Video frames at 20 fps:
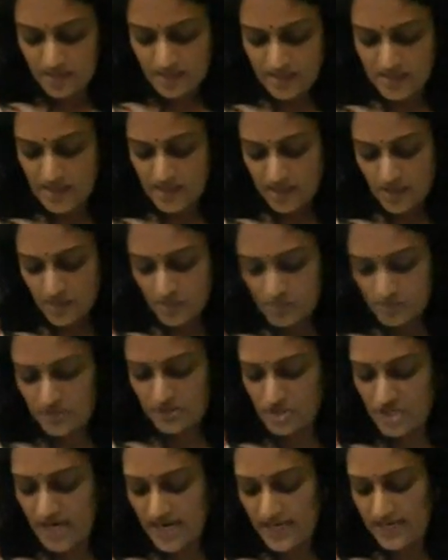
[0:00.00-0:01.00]
Now the
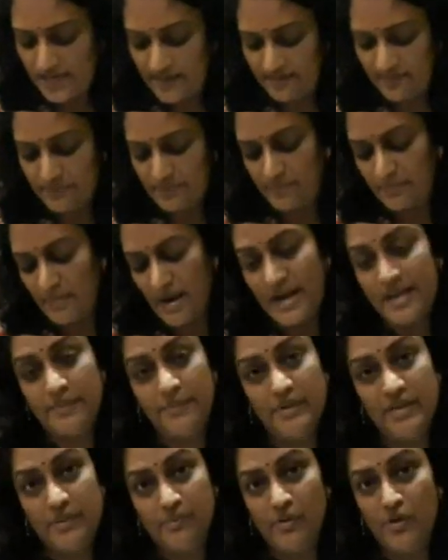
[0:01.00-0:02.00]
child
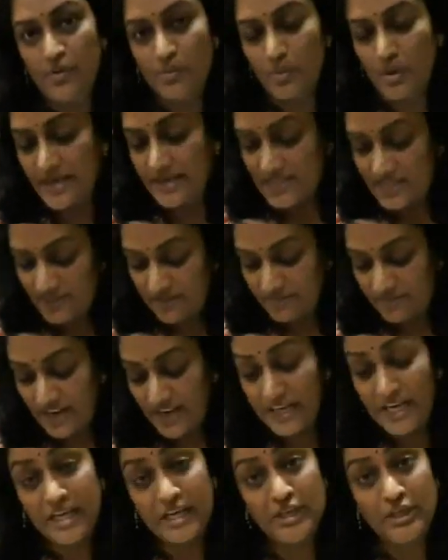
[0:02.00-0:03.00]
might be able to
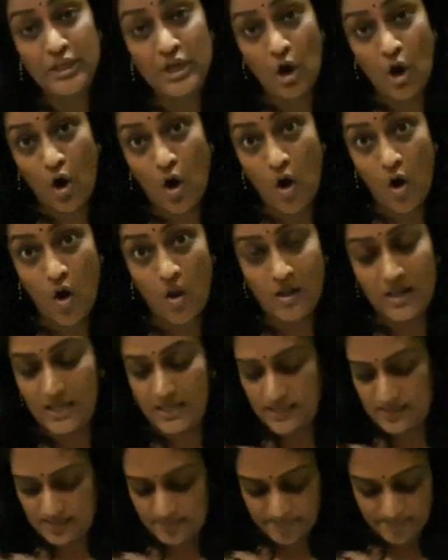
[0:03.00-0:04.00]
identify
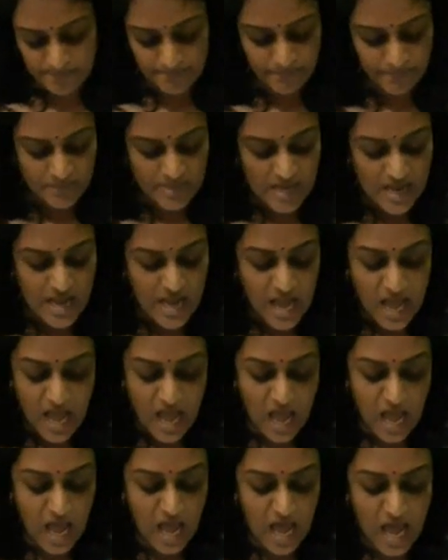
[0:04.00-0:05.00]
dog,
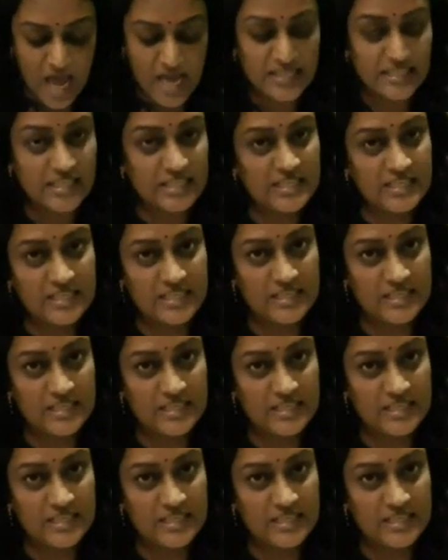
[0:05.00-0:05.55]
hut,